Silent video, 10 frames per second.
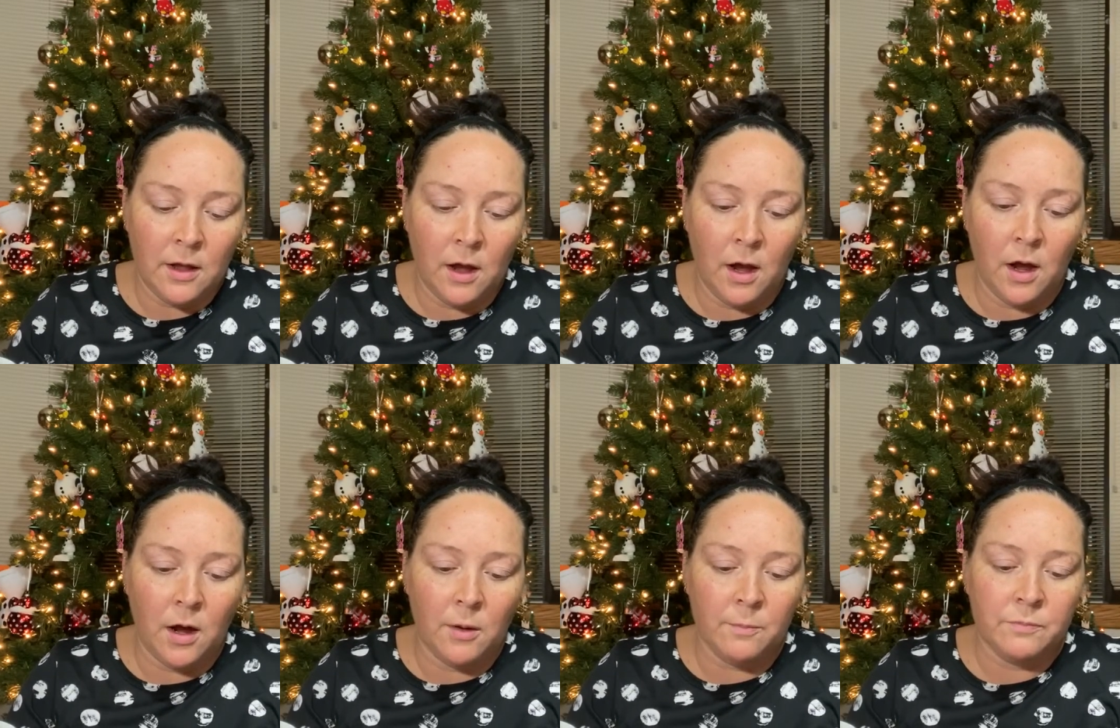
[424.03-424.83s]

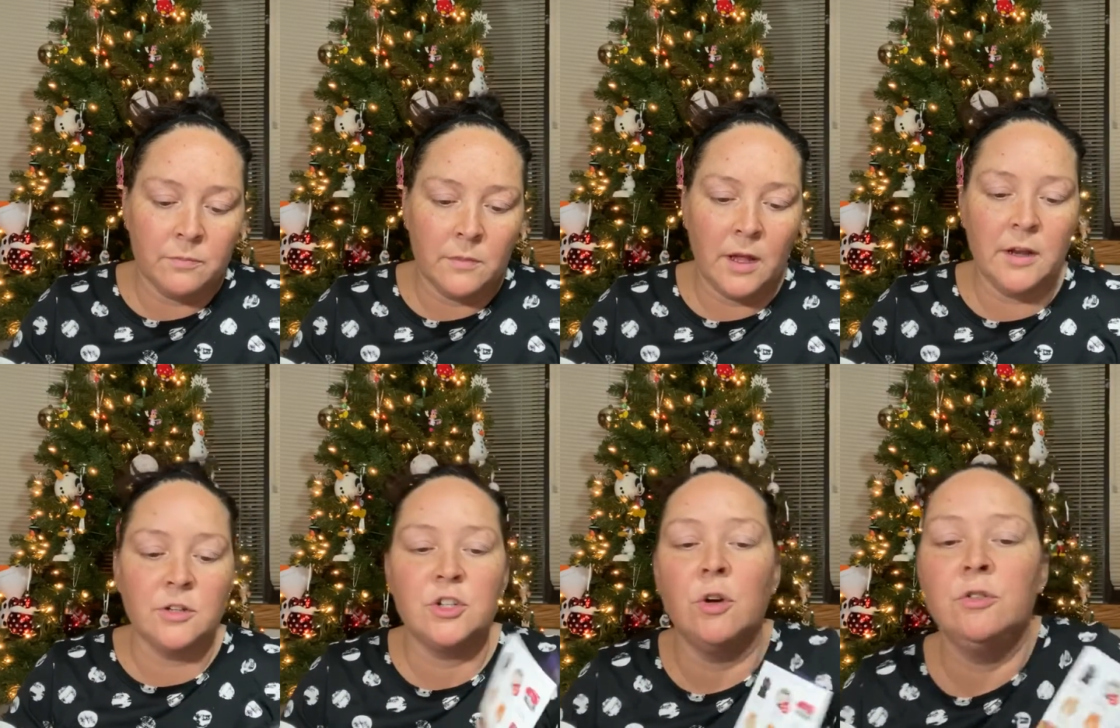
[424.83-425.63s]
And it
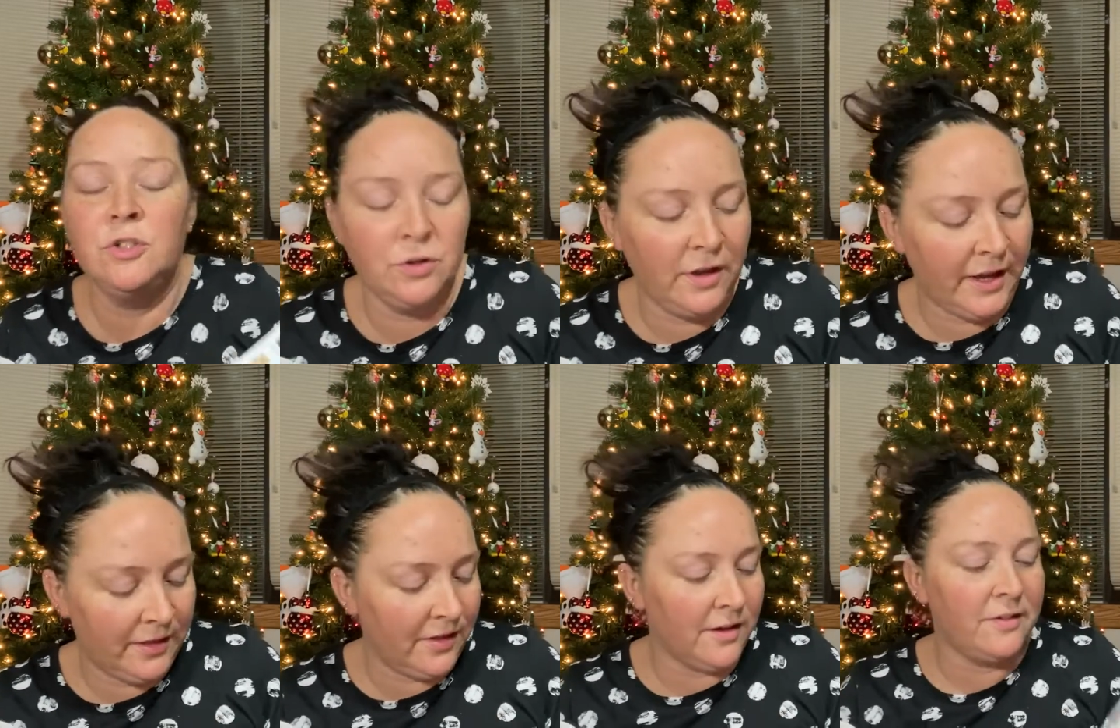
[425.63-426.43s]
shows you
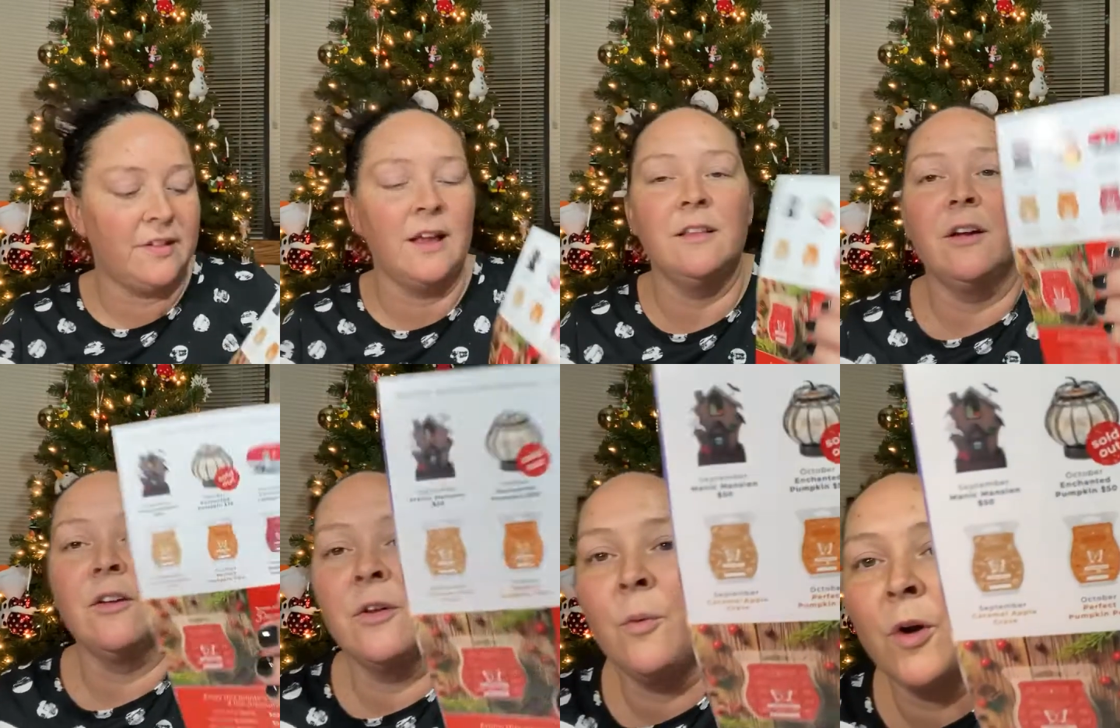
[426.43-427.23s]
like the scent or
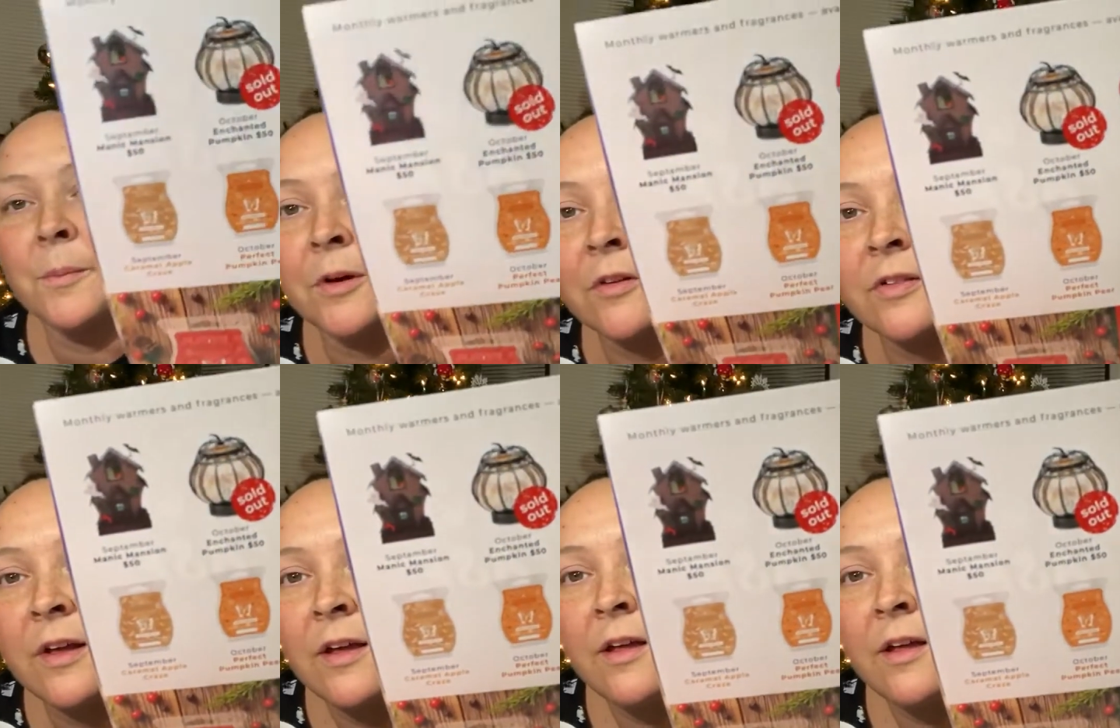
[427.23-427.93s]
the warmers.